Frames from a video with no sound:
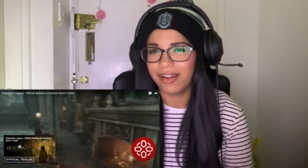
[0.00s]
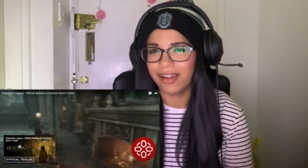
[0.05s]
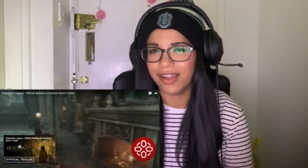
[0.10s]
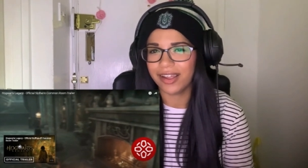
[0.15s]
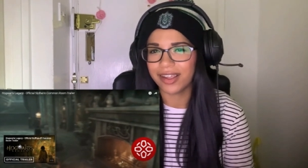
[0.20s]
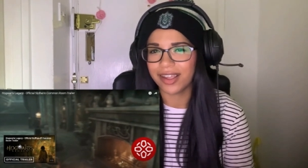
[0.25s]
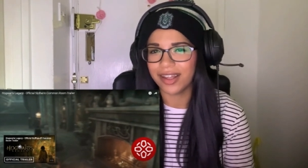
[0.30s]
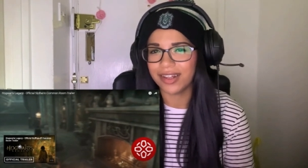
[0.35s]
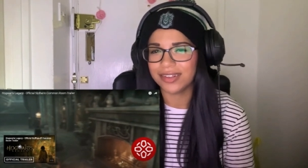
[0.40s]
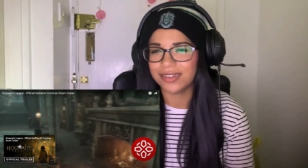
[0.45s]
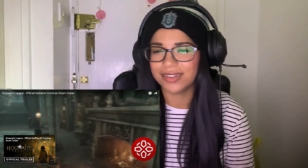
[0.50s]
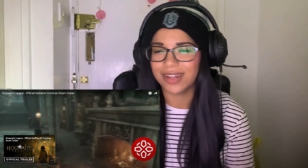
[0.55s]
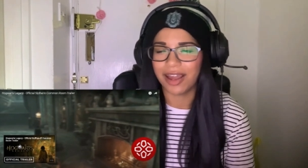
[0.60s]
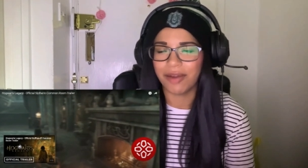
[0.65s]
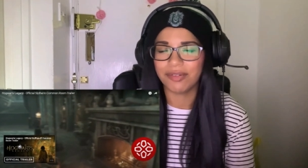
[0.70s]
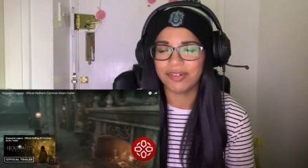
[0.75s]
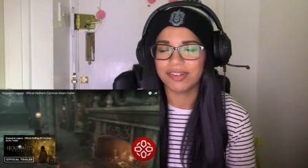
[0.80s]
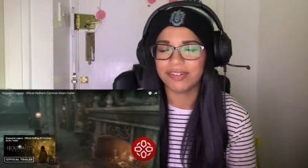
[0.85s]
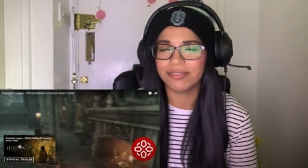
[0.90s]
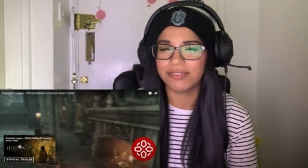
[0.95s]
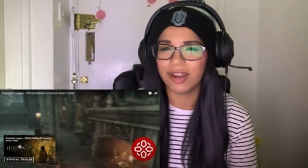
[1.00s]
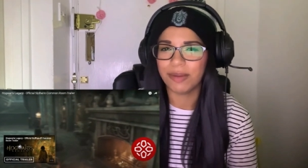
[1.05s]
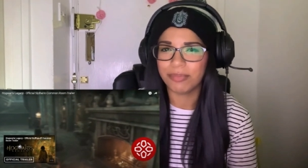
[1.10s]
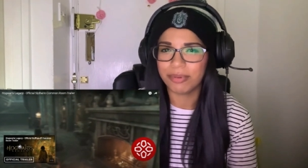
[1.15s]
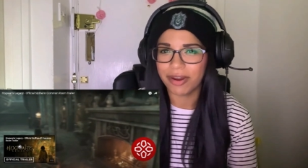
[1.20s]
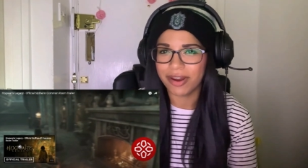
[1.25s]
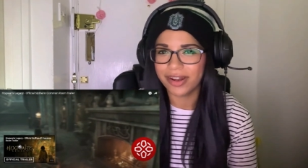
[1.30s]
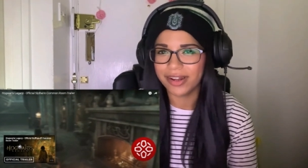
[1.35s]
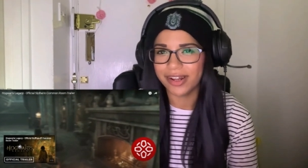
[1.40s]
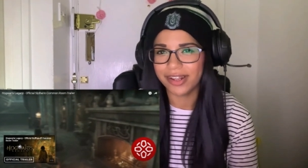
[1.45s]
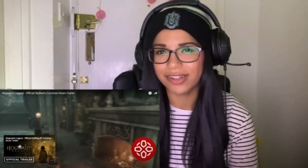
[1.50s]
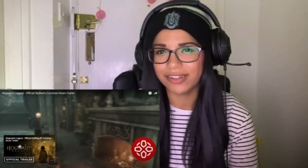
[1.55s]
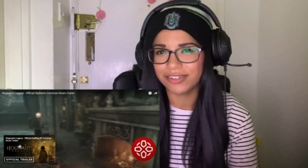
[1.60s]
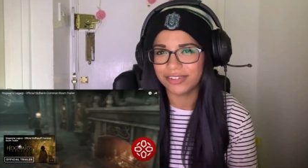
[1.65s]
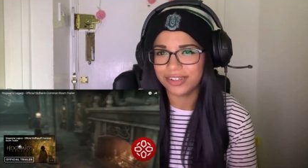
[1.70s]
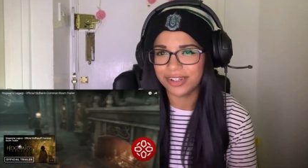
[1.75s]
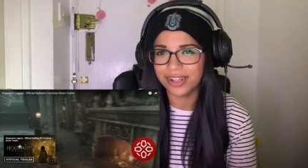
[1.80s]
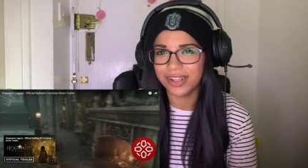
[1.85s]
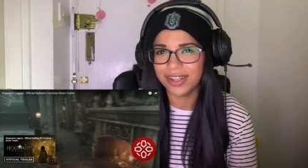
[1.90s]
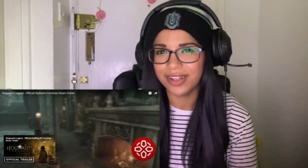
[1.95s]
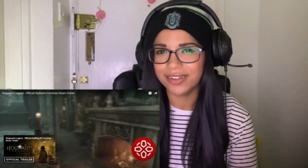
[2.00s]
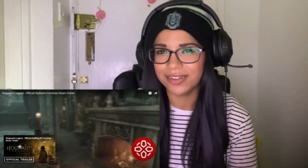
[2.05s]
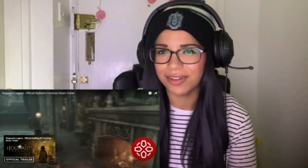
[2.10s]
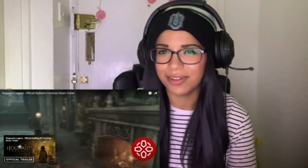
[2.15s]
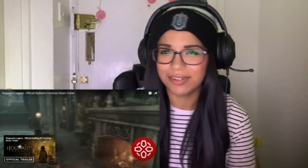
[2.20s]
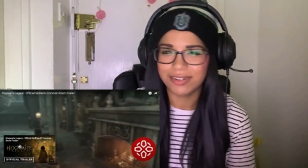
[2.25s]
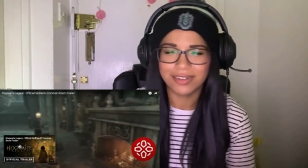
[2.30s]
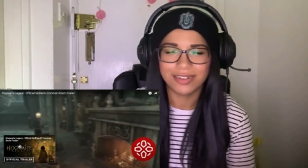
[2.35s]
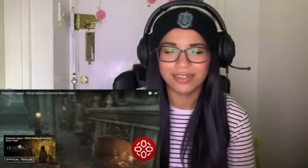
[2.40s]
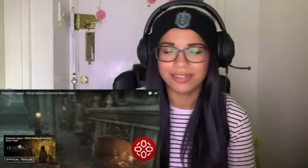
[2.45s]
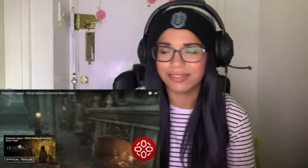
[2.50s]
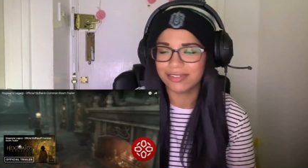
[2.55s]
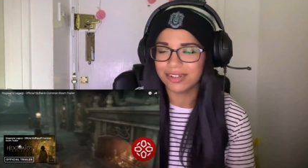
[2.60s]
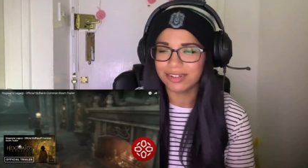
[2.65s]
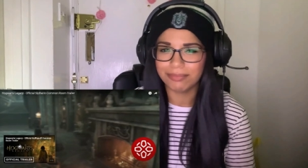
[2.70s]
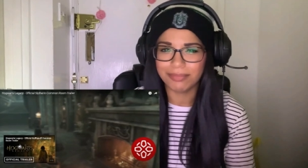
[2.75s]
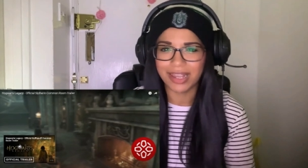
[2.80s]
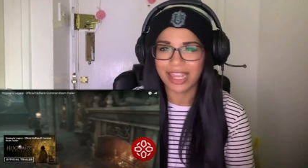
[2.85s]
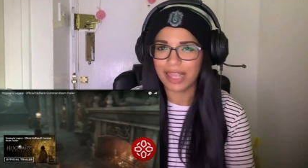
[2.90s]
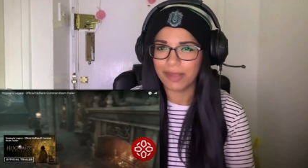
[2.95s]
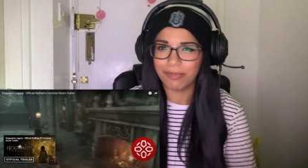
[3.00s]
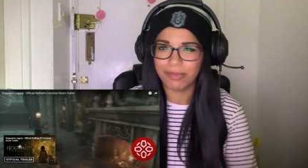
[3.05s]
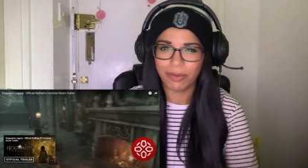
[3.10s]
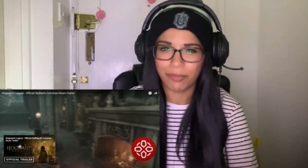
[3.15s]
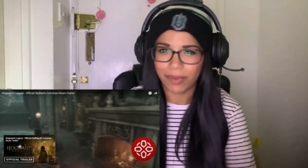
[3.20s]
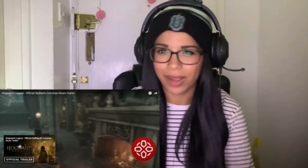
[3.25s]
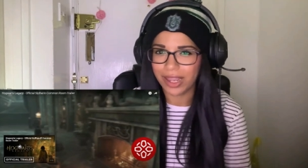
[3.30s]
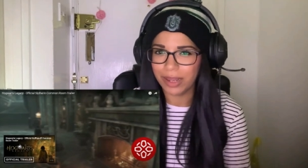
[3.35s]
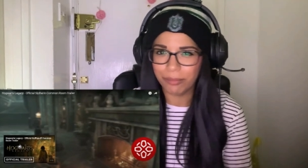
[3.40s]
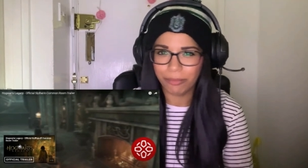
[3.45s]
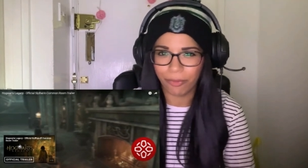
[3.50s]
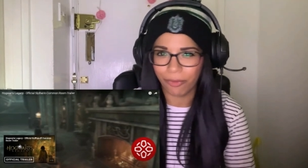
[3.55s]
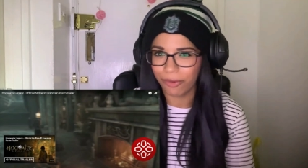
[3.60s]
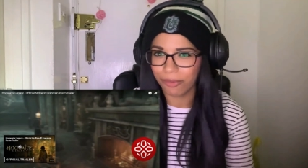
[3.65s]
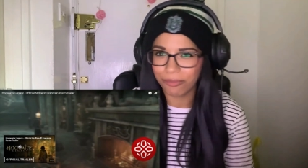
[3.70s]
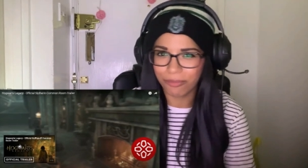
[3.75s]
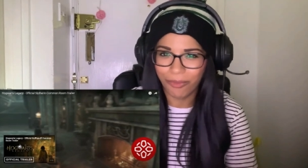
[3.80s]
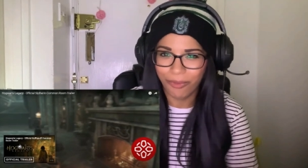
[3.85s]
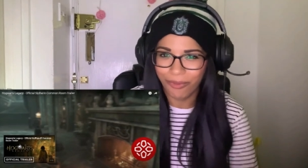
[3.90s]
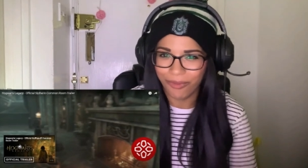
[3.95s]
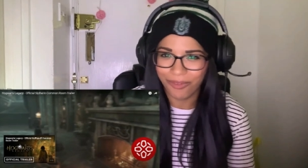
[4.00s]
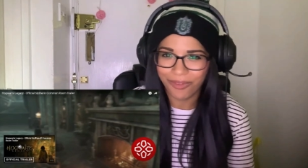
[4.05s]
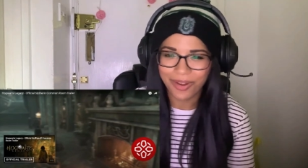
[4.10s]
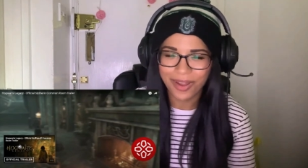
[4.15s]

I guess now it's February next year, so just just making me wait more and more.